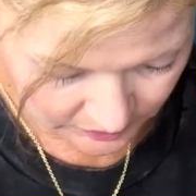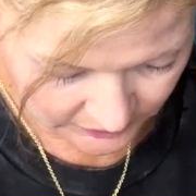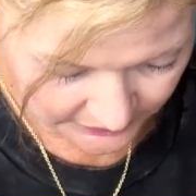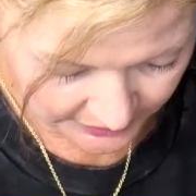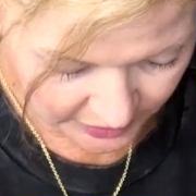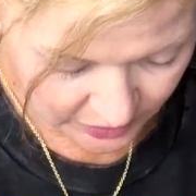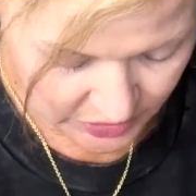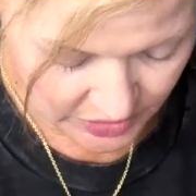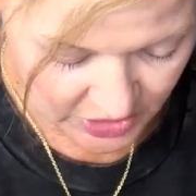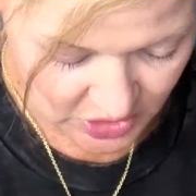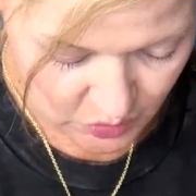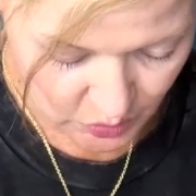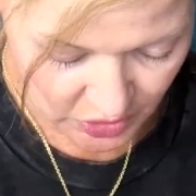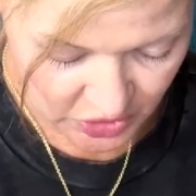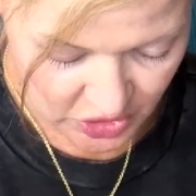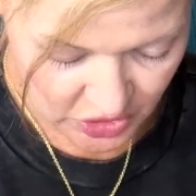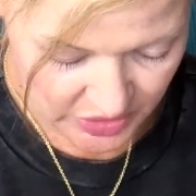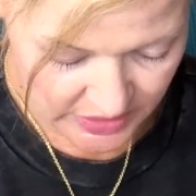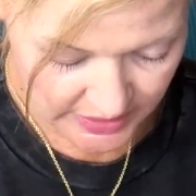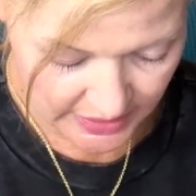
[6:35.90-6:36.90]
They're
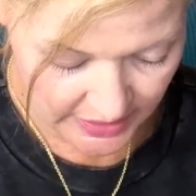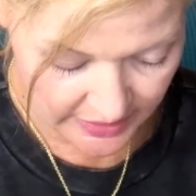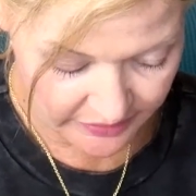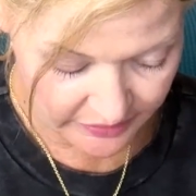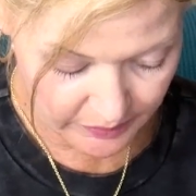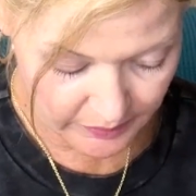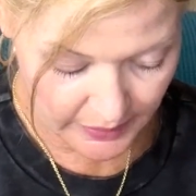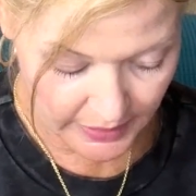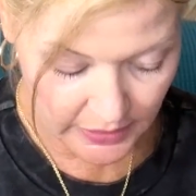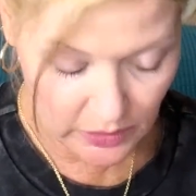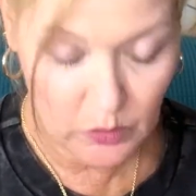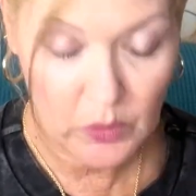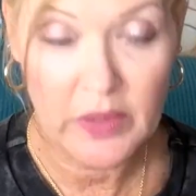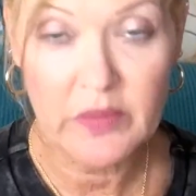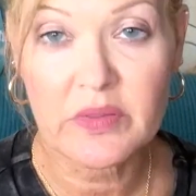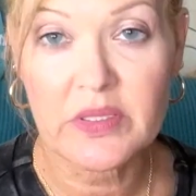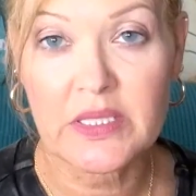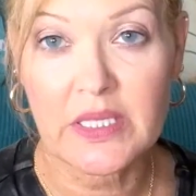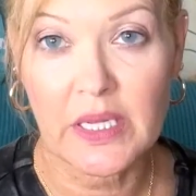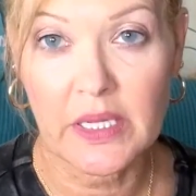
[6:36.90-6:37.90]
dishwasher safe,
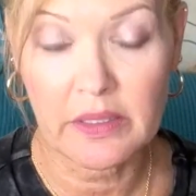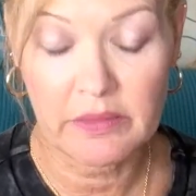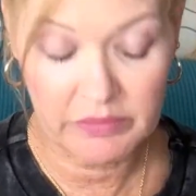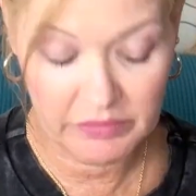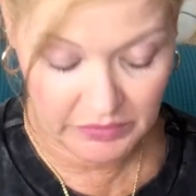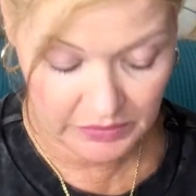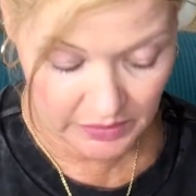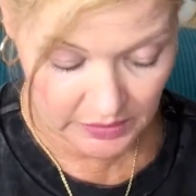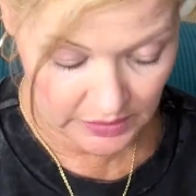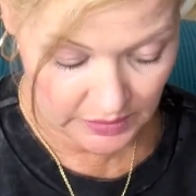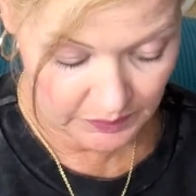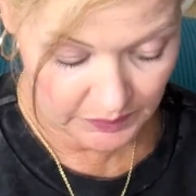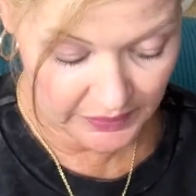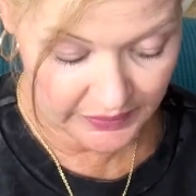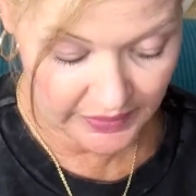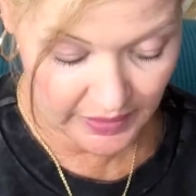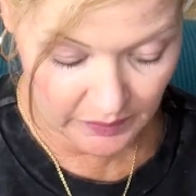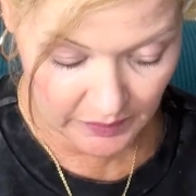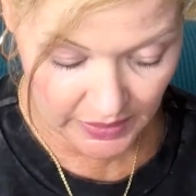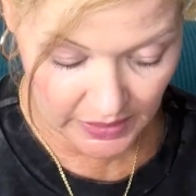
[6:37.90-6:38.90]
microwave safe,
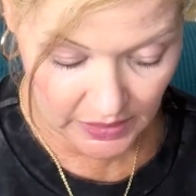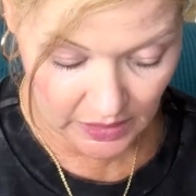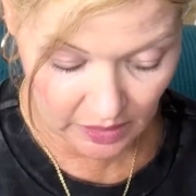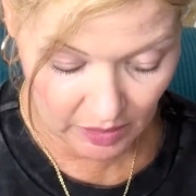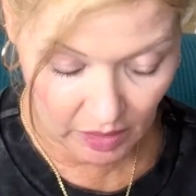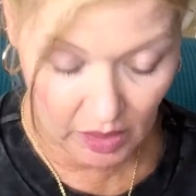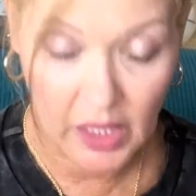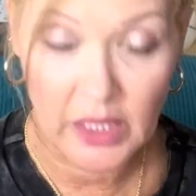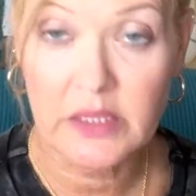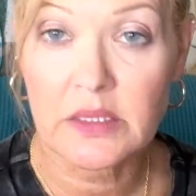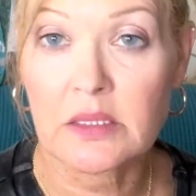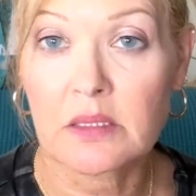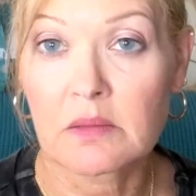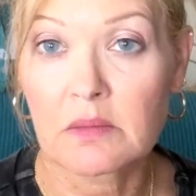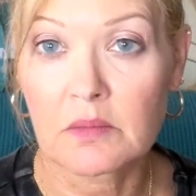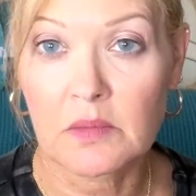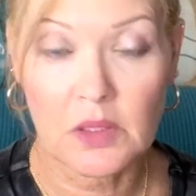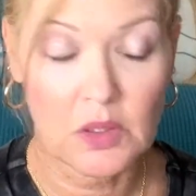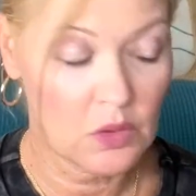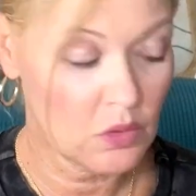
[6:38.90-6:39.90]
but they may get hot.
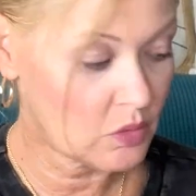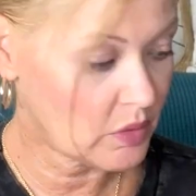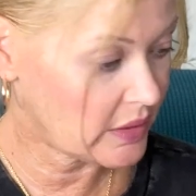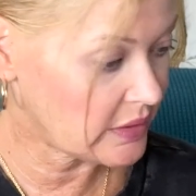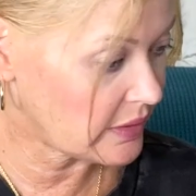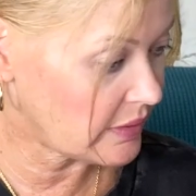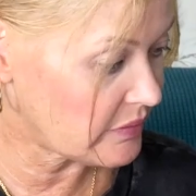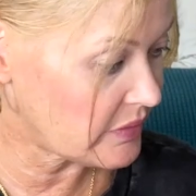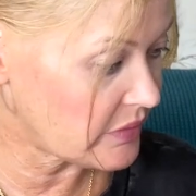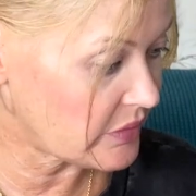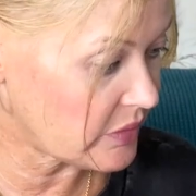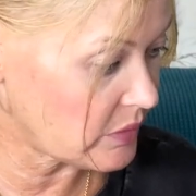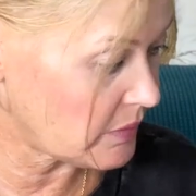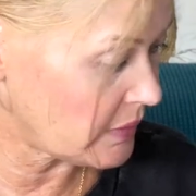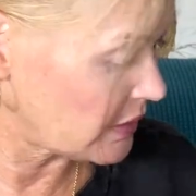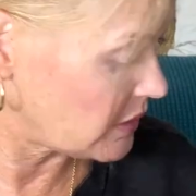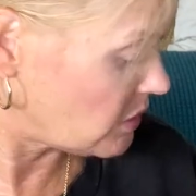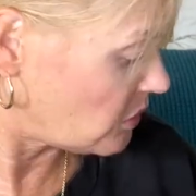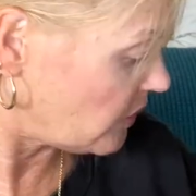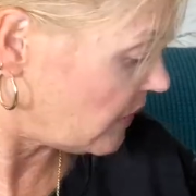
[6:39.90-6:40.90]
Cool, I love that they're
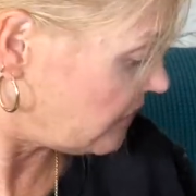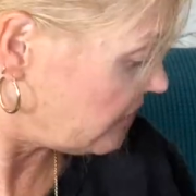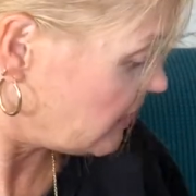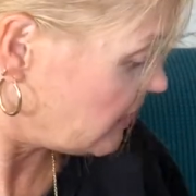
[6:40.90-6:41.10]
microwave